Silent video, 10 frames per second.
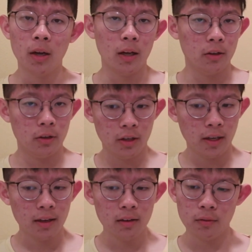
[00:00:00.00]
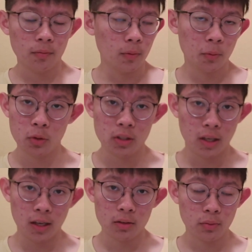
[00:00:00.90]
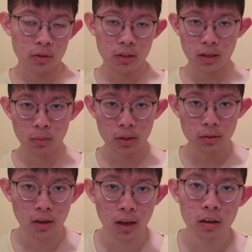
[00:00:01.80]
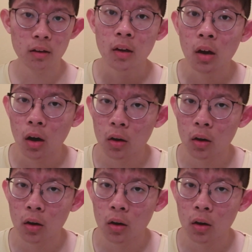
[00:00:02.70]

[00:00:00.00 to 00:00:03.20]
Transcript: But other than that, of course, thank you guys for sticking around to the end.